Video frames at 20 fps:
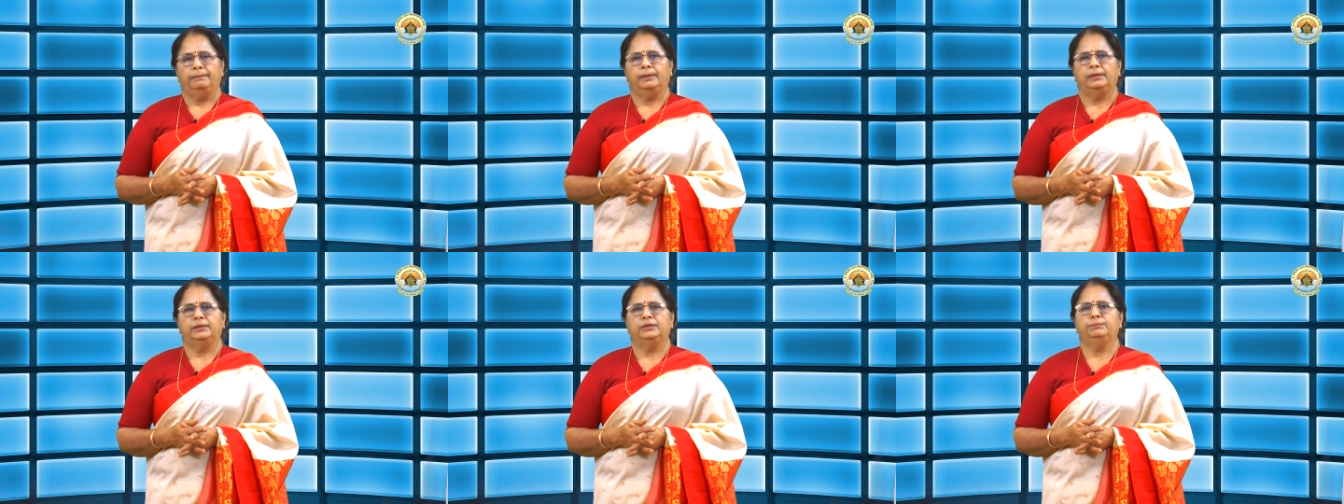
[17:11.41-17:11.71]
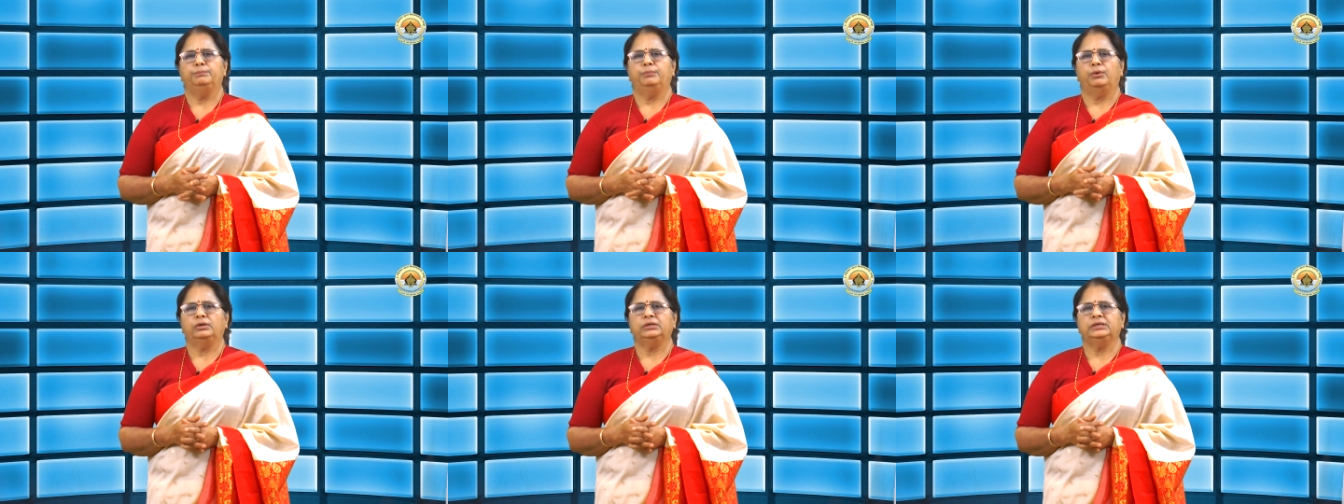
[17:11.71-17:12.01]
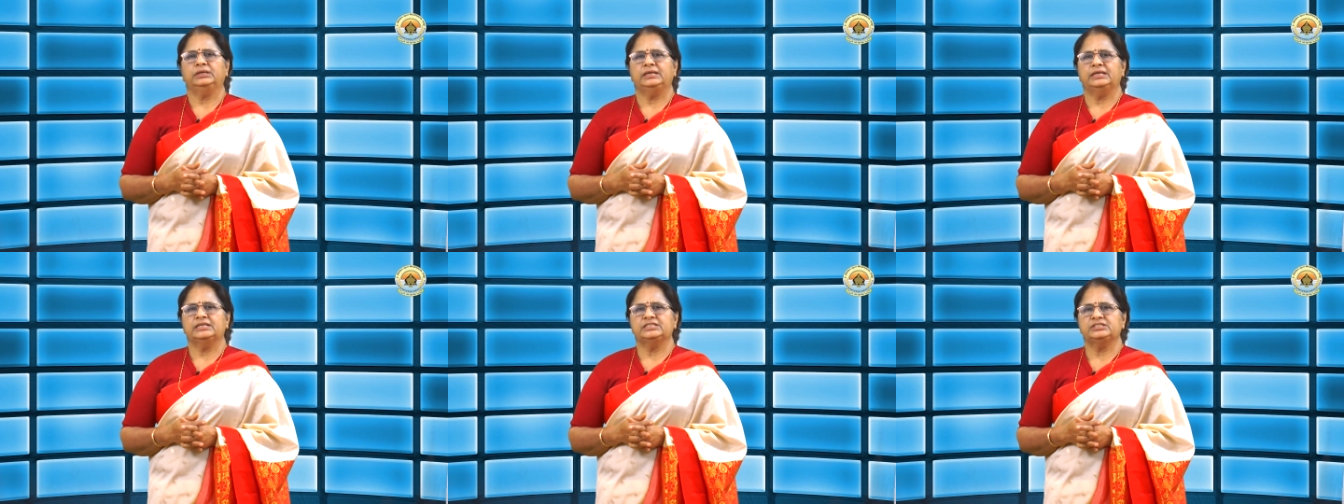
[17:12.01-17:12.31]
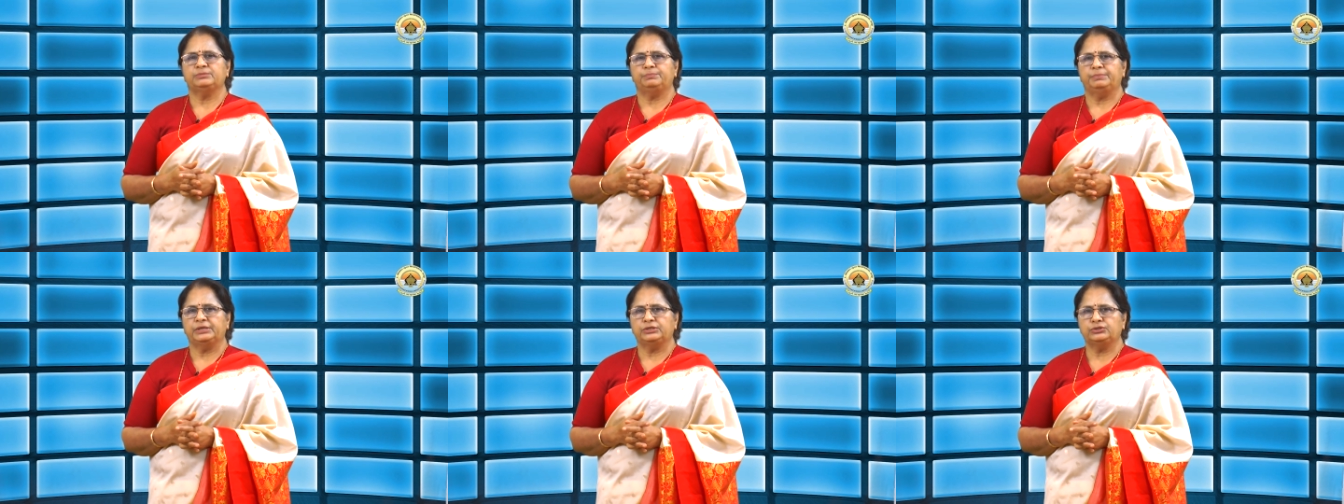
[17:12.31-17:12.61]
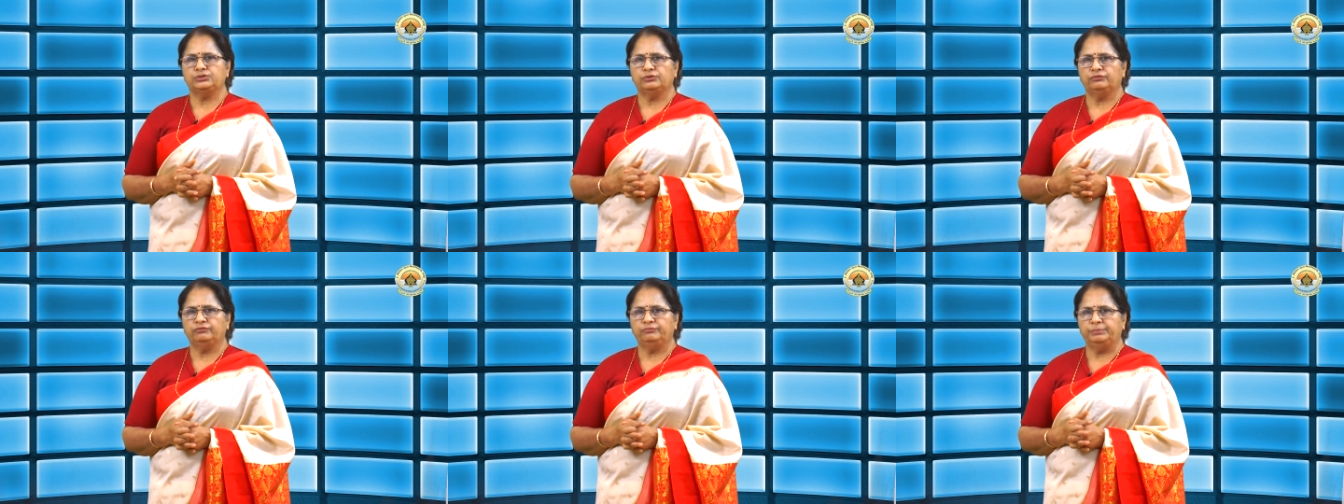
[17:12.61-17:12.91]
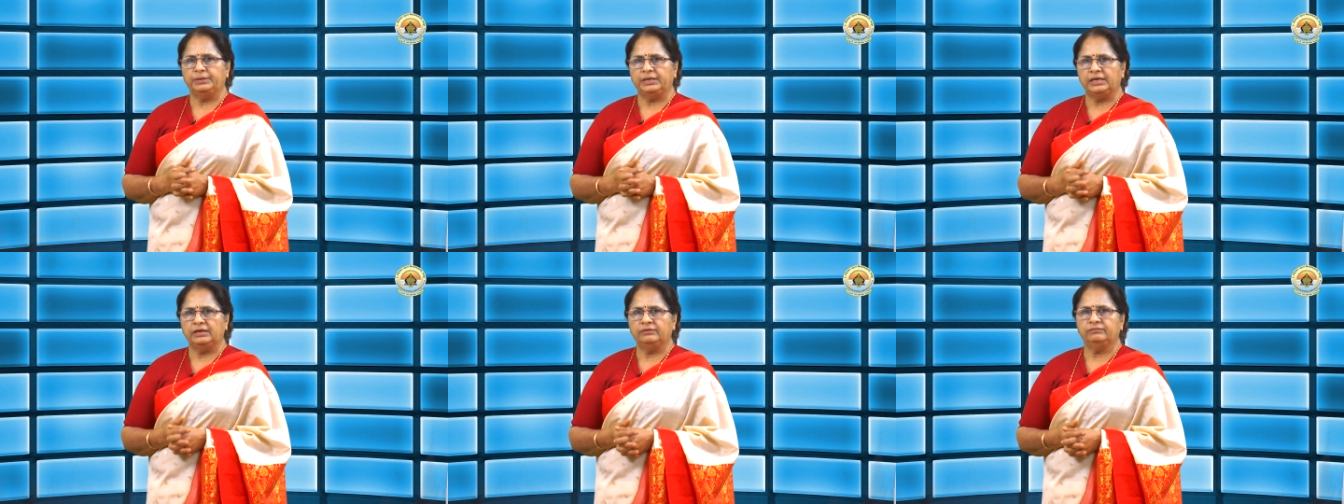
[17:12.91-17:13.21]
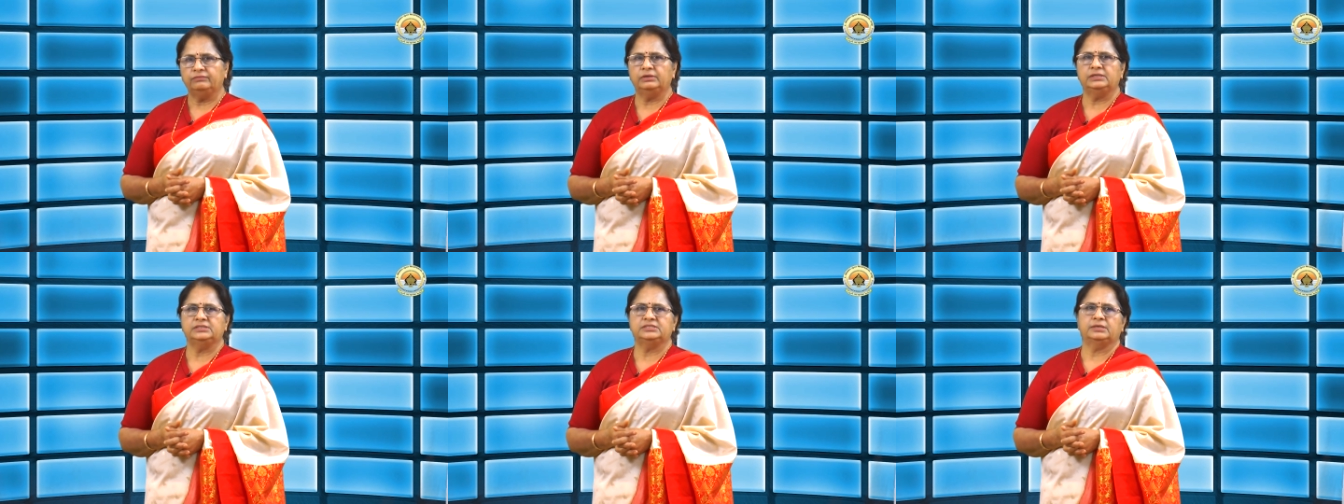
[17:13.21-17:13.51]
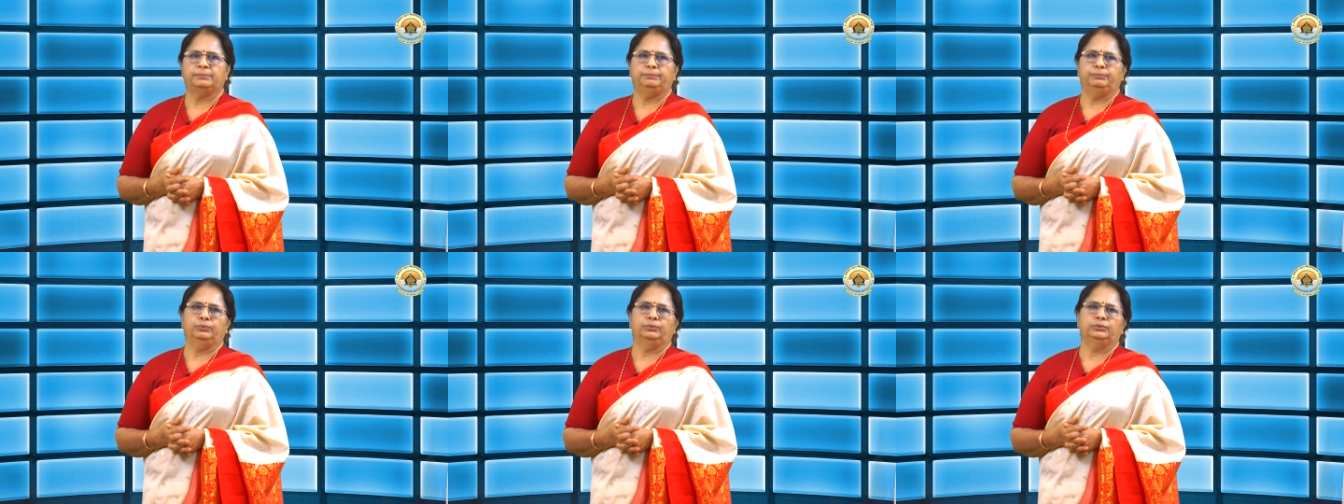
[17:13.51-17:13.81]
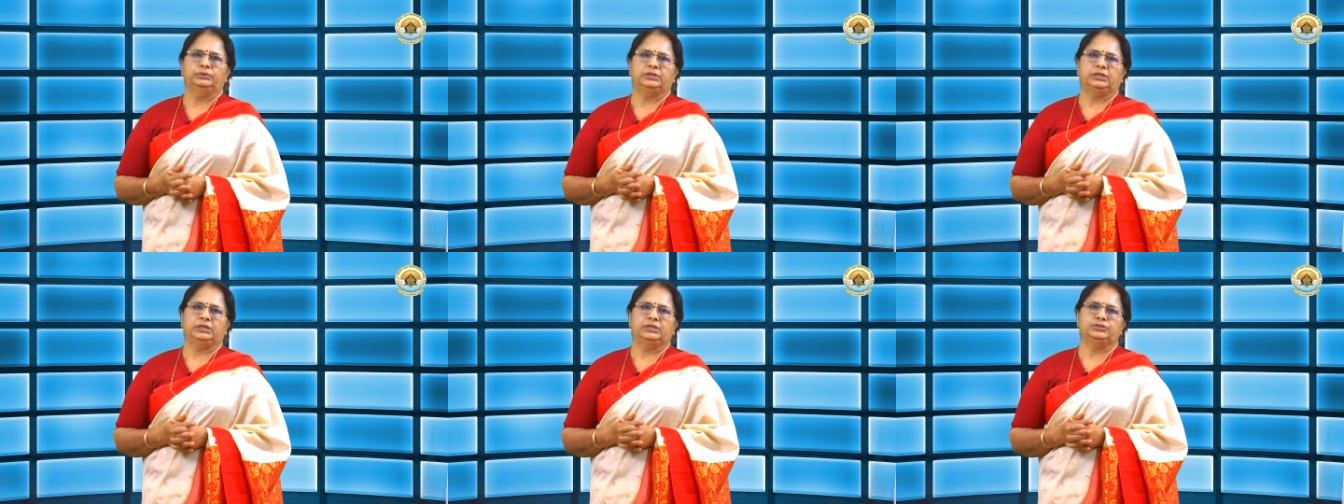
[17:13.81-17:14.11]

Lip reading: An important aspect of behavioral support